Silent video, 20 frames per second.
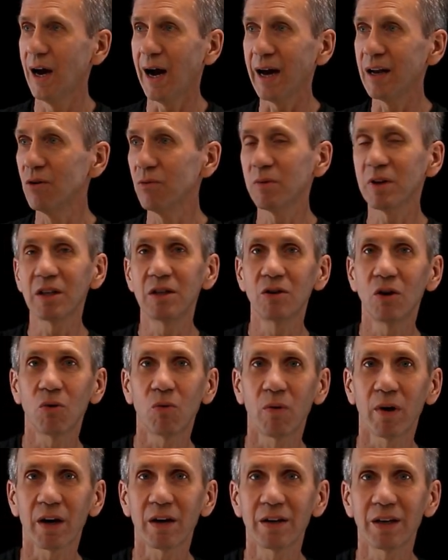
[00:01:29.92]
I don't really know
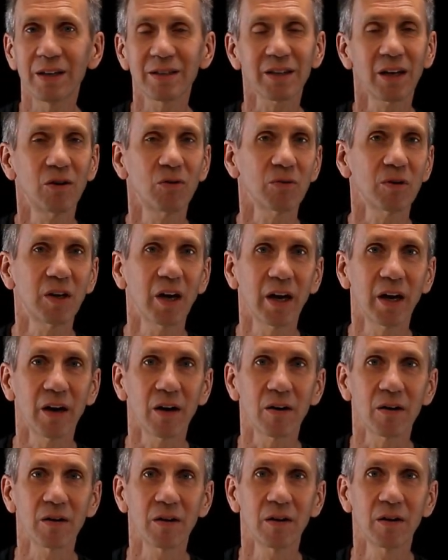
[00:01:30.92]
where it is. I don't
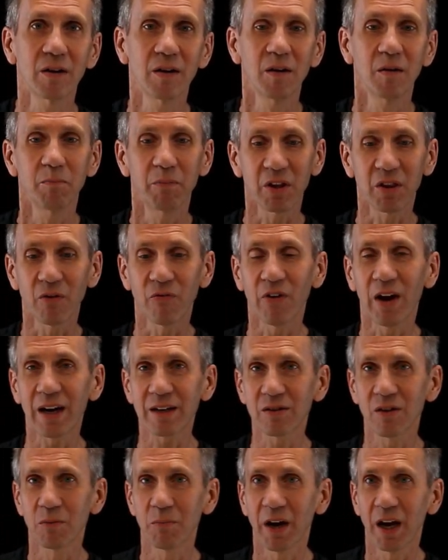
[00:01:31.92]
care. But the
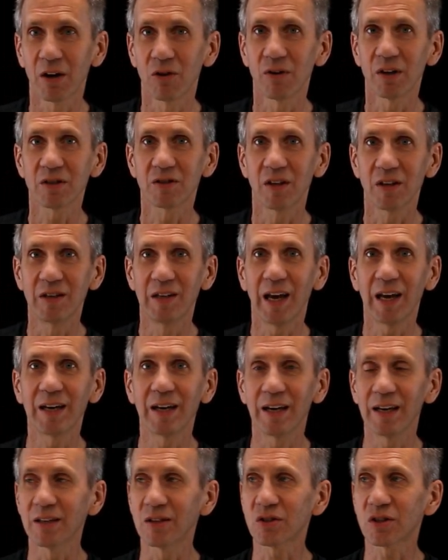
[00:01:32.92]
fact of the matter is the
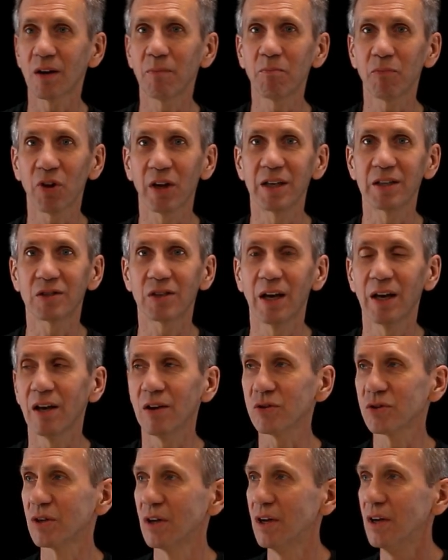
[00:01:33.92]
data is someplace
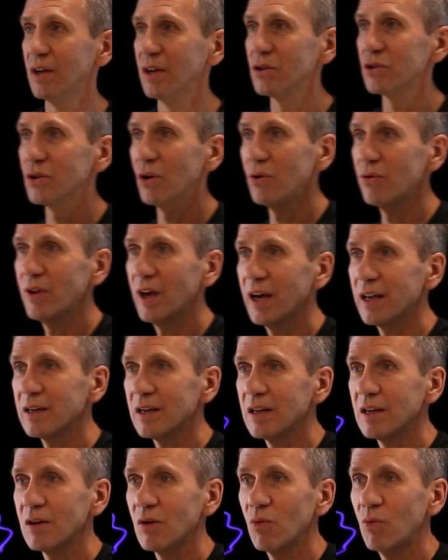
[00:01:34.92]
else, so that
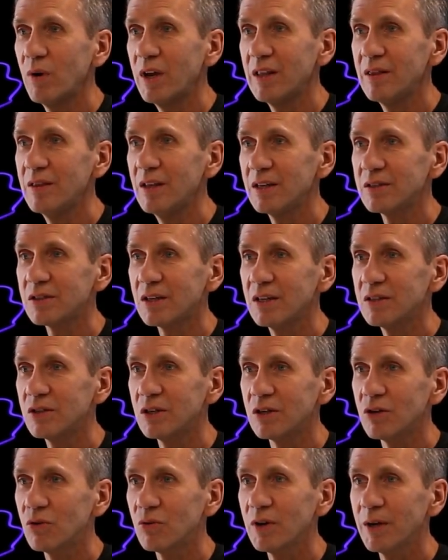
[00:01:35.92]
when this gets
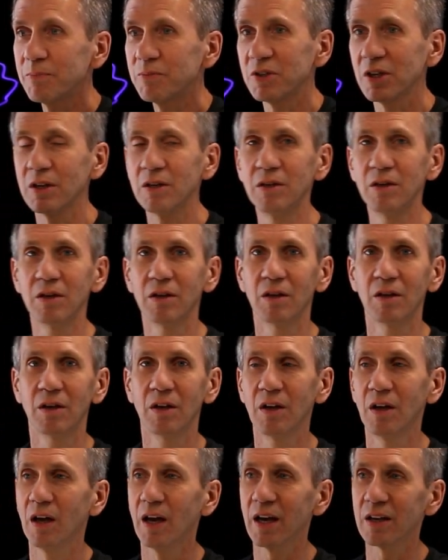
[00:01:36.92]
encrypted,
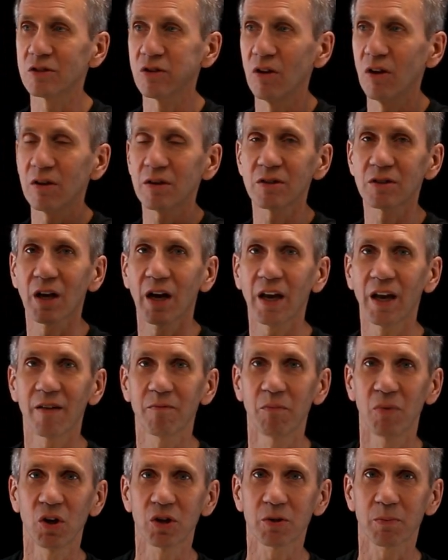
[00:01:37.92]
as long as I
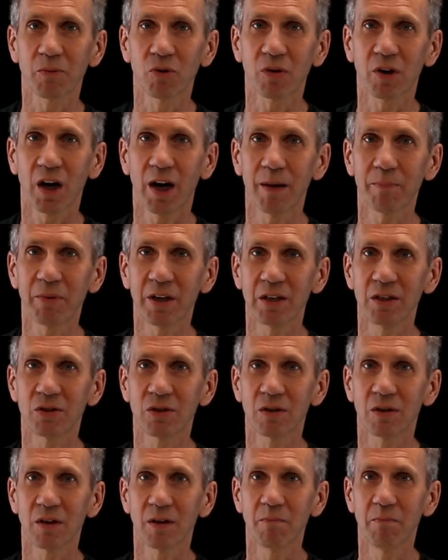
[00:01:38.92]
have multiple
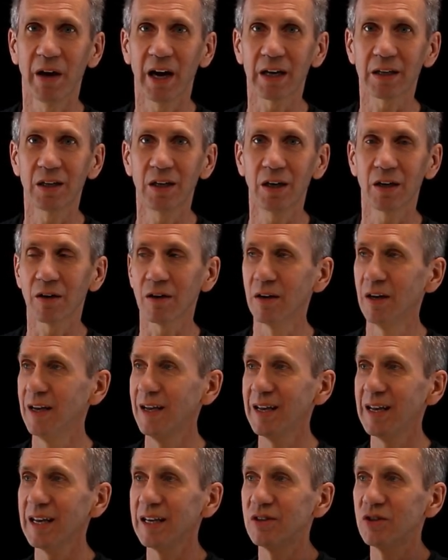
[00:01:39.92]
copies back here,
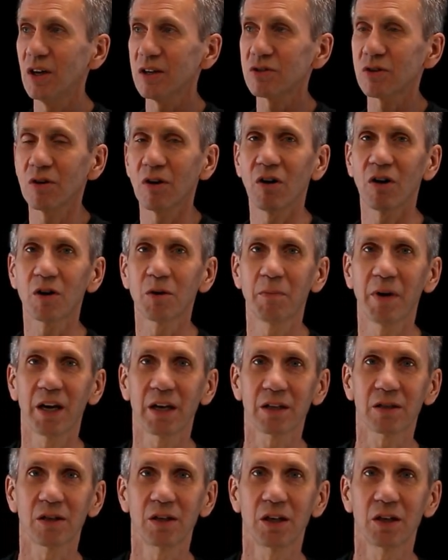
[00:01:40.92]
it doesn't
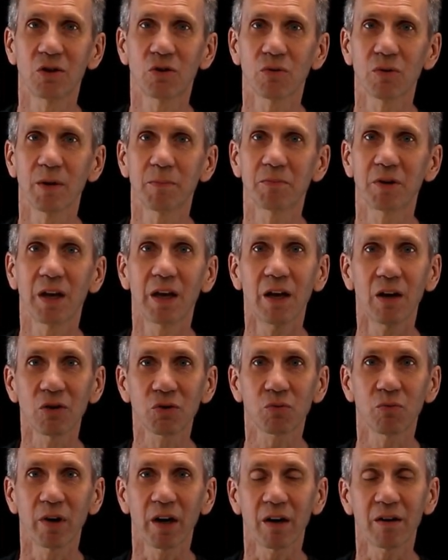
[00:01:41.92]
automatically encrypt
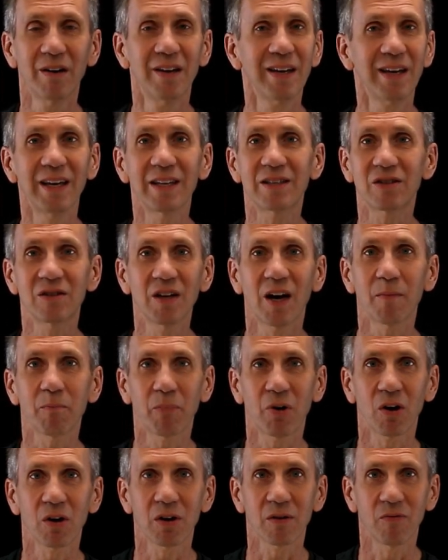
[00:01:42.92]
elsewhere. It's not
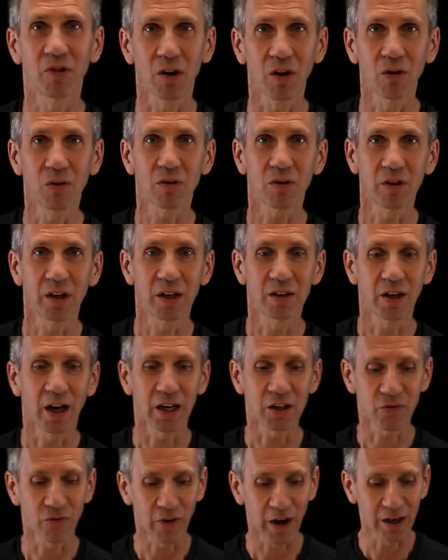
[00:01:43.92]
part of the locally
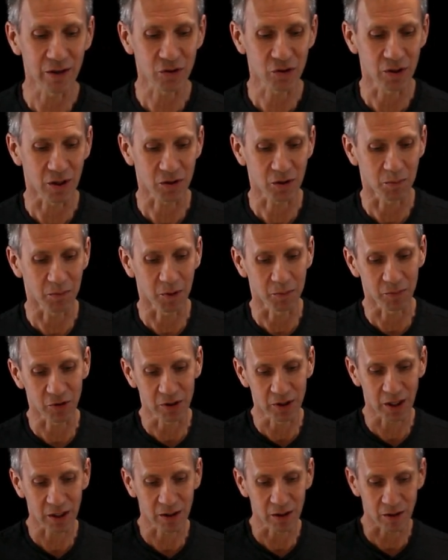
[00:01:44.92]
attached file system in
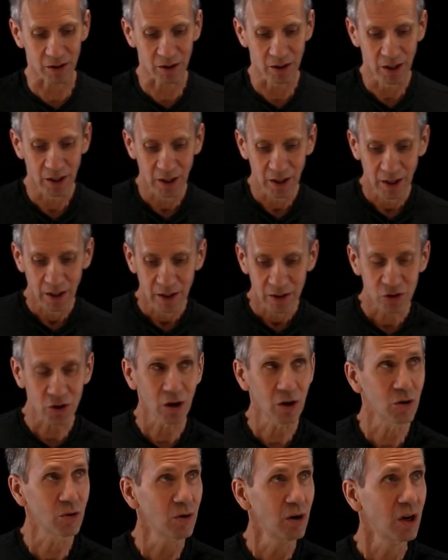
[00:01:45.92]
particular.
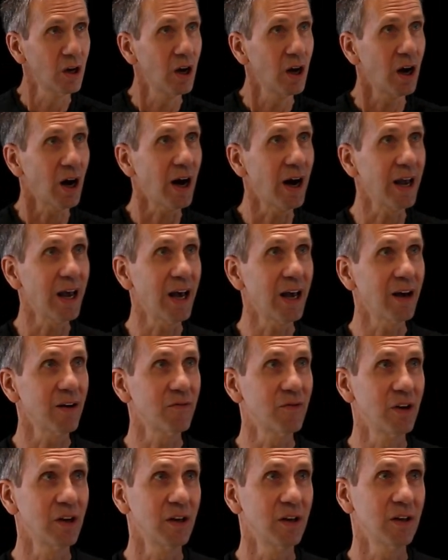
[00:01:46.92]
So I
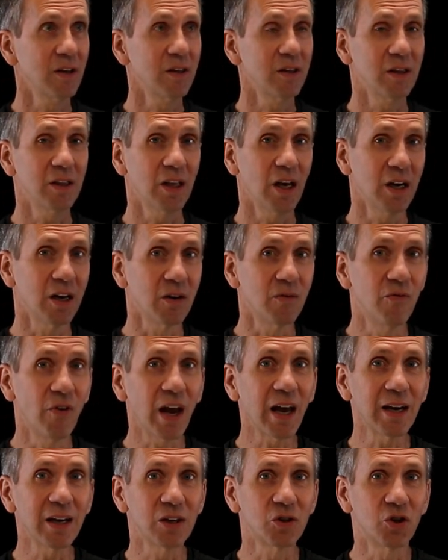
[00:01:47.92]
have an
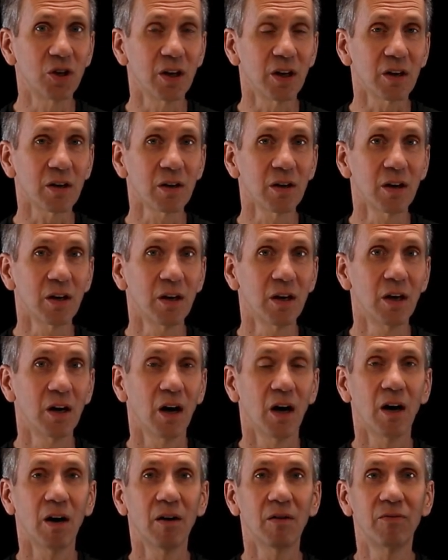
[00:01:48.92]
advantage here
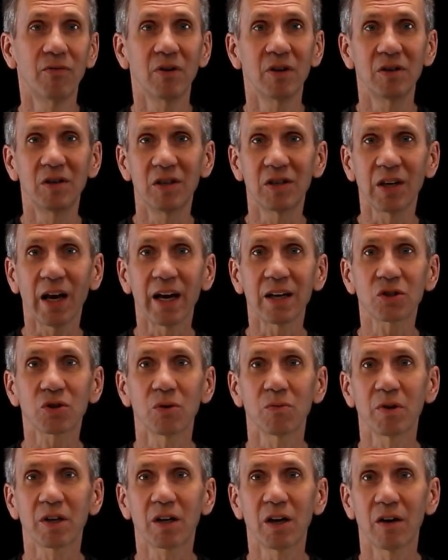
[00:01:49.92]
of
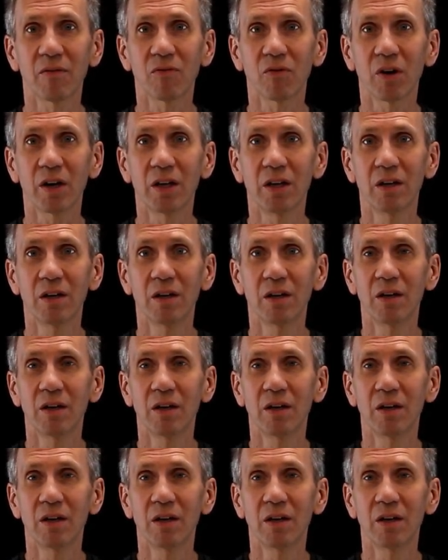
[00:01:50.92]
disaster recovery.